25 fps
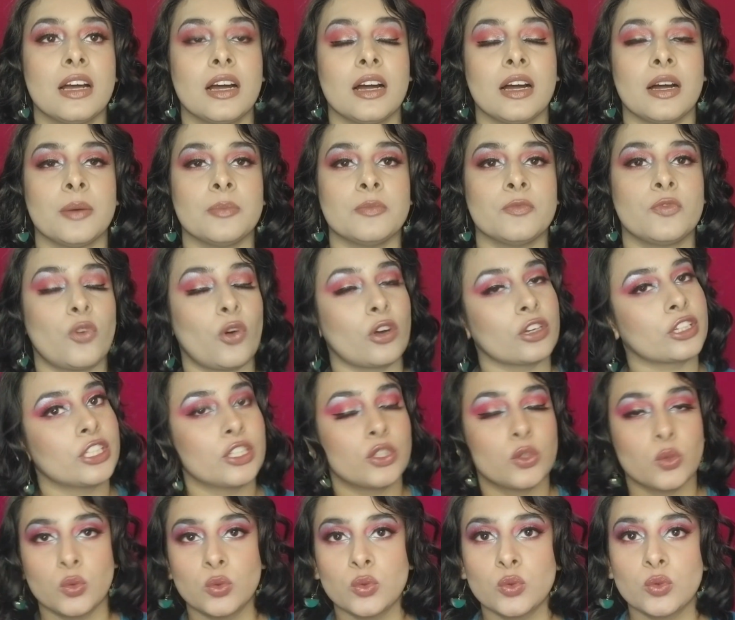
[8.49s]

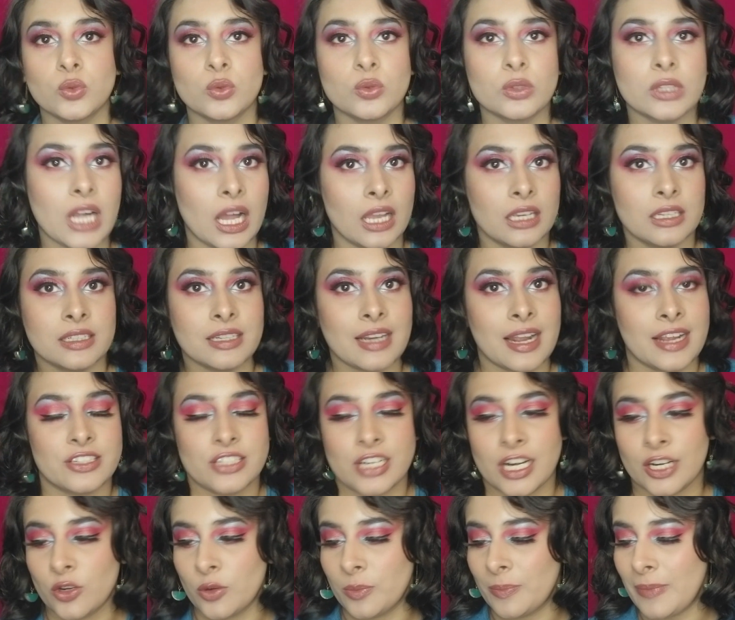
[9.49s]
42 color
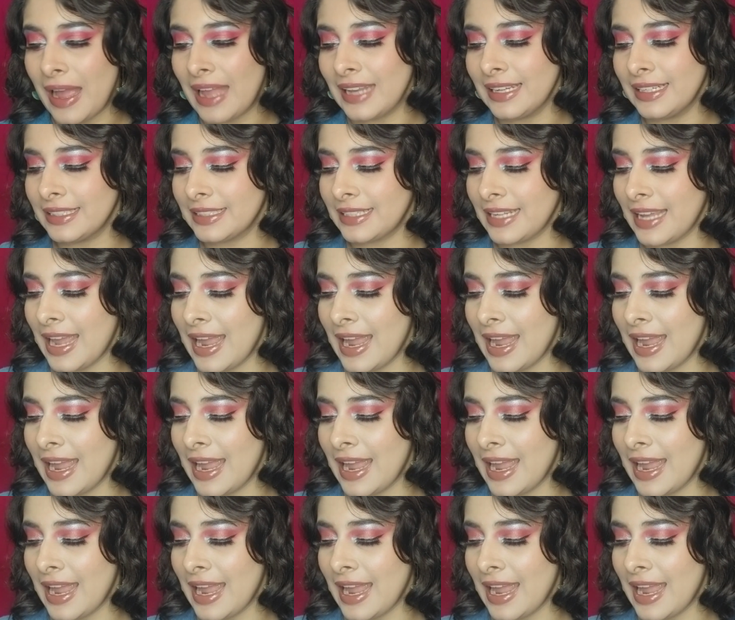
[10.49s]
eyeshadow palette,